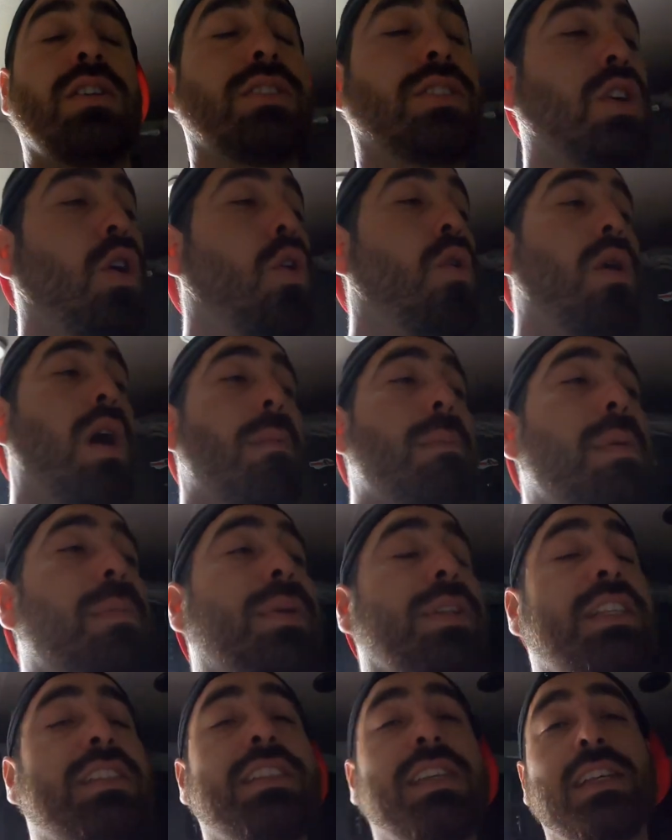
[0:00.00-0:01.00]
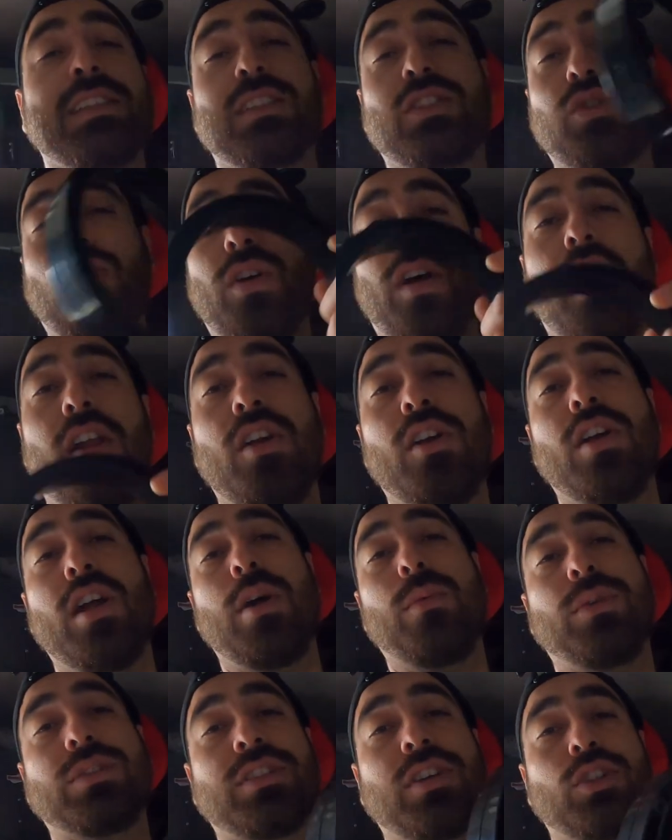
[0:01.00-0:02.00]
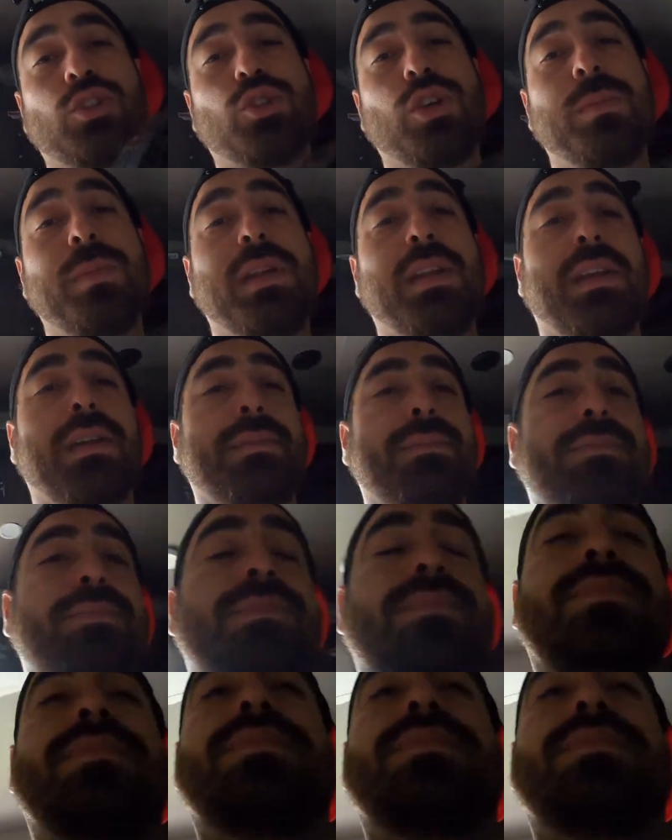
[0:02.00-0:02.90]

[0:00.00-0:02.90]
So I'm gonna put this against the toy hauler and we'll start trimming it.